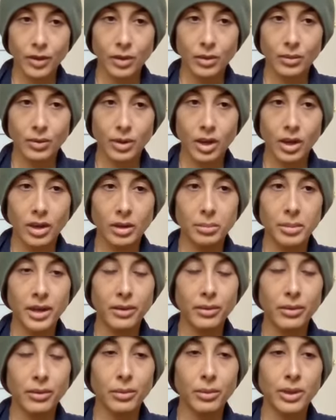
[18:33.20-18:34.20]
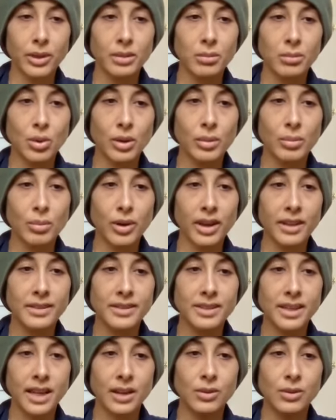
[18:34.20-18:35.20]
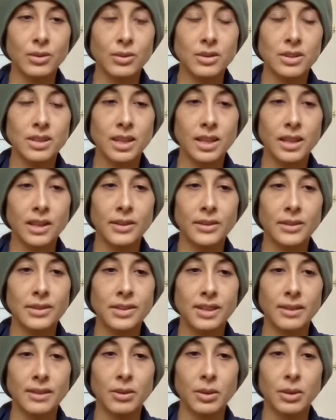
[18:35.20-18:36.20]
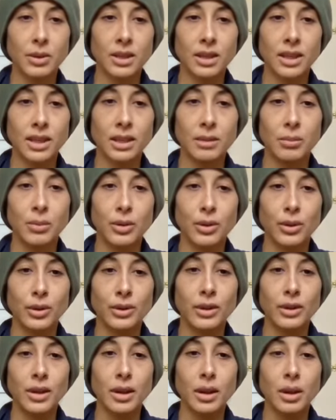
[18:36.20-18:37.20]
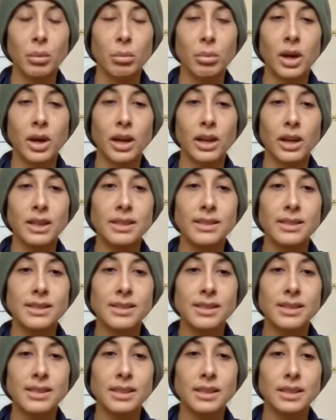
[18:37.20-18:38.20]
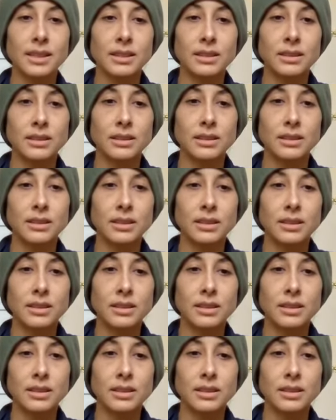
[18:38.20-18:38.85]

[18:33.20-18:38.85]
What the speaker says: You've got about 3 more breath cycles here. See if you can keep your body still.